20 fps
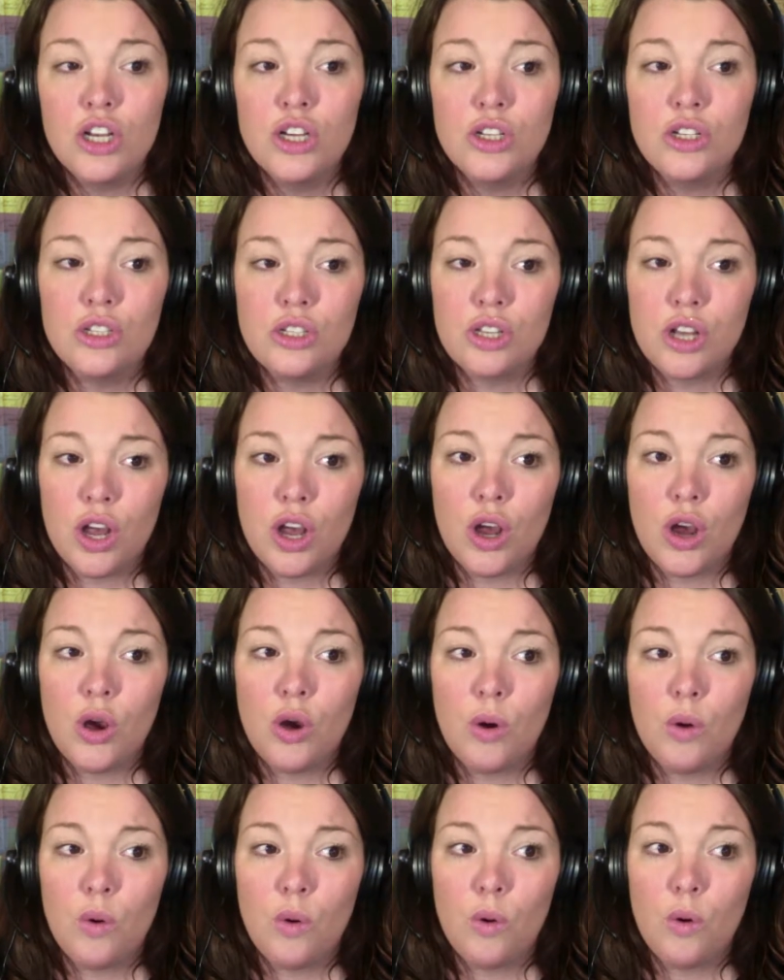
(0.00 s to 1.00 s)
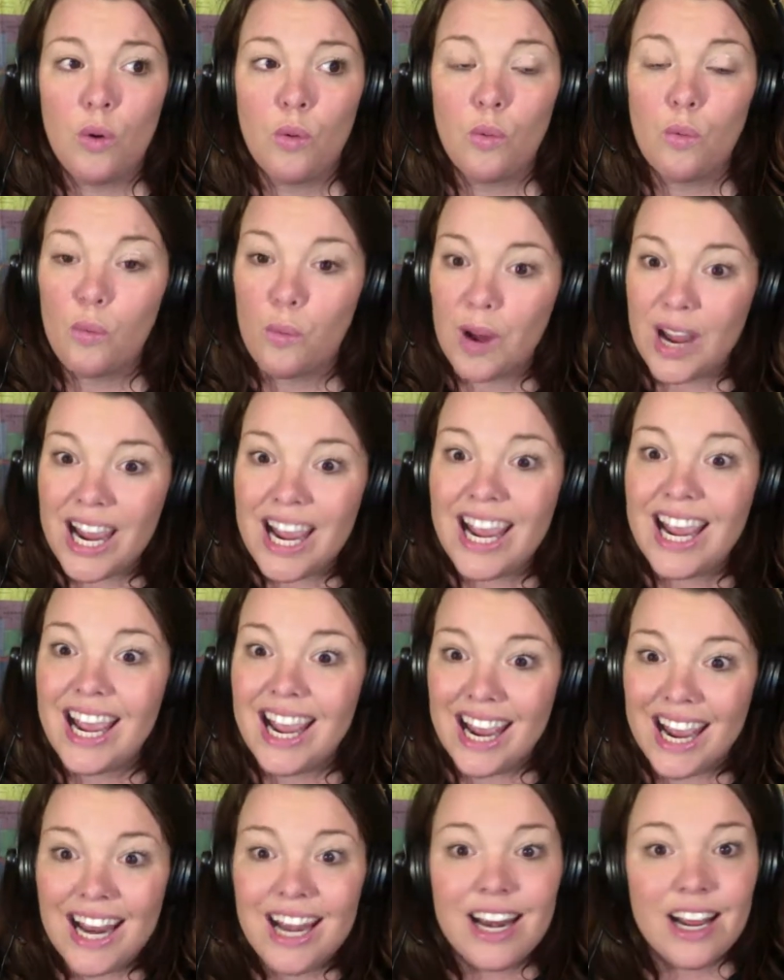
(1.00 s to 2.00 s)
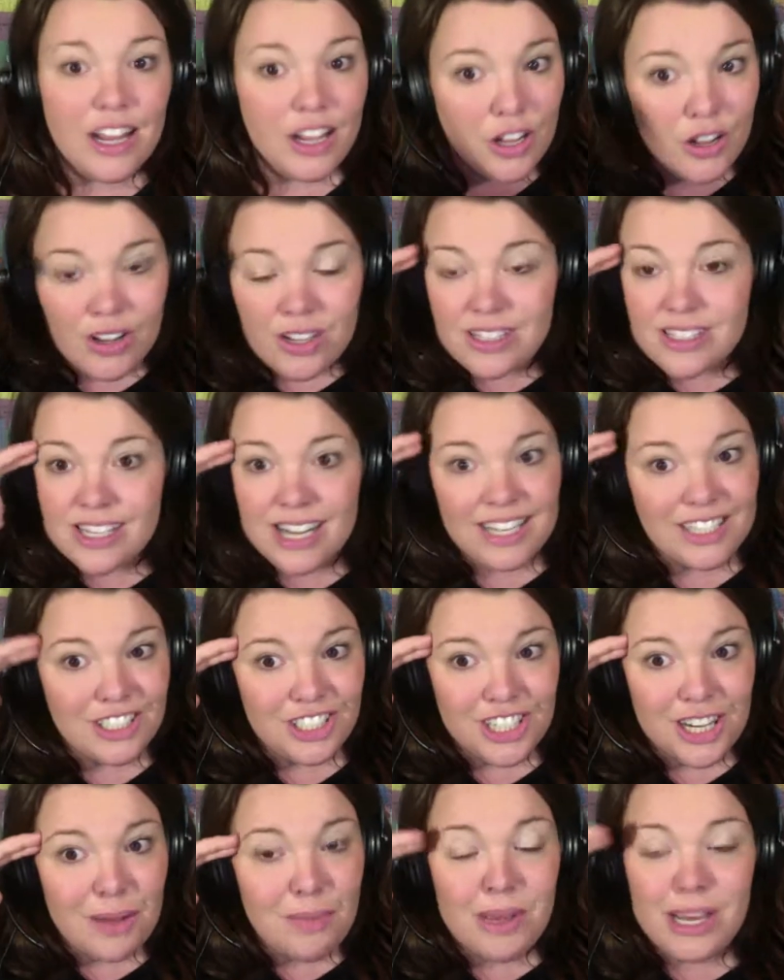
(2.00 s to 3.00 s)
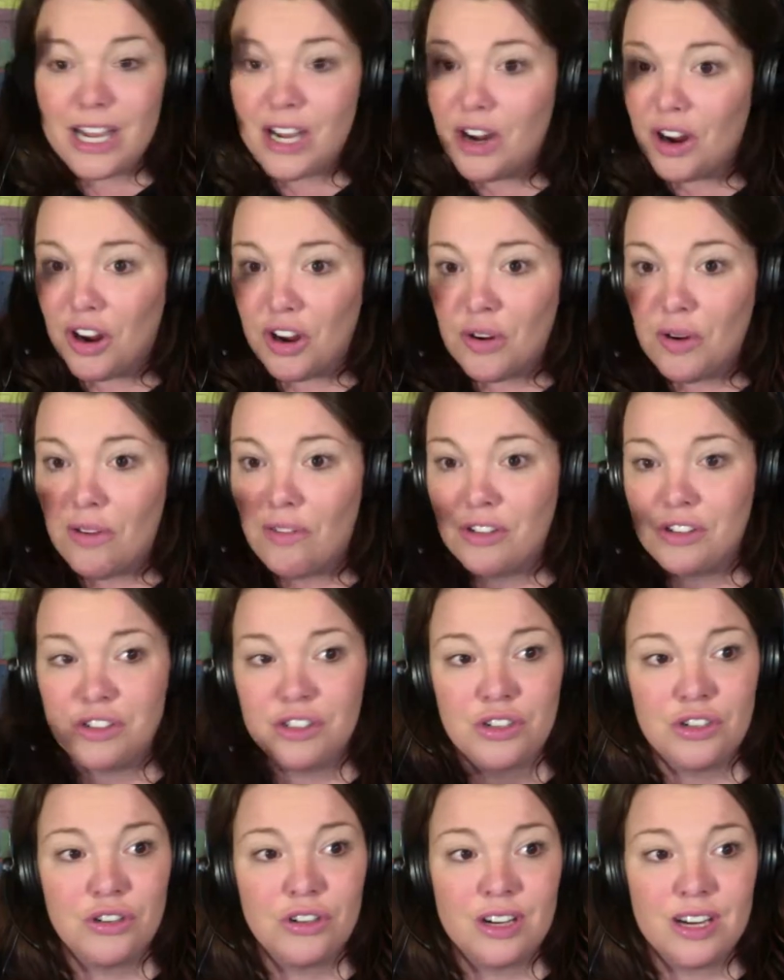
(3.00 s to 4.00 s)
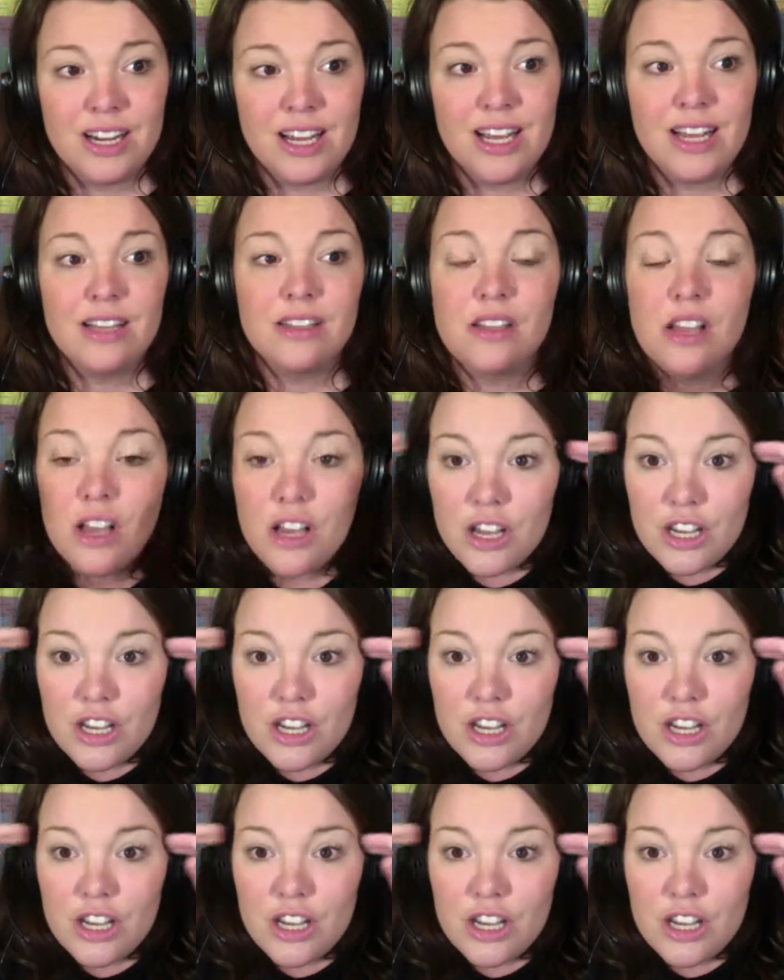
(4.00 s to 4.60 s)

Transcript: So read, you can say, Jimmy, or whoever student is,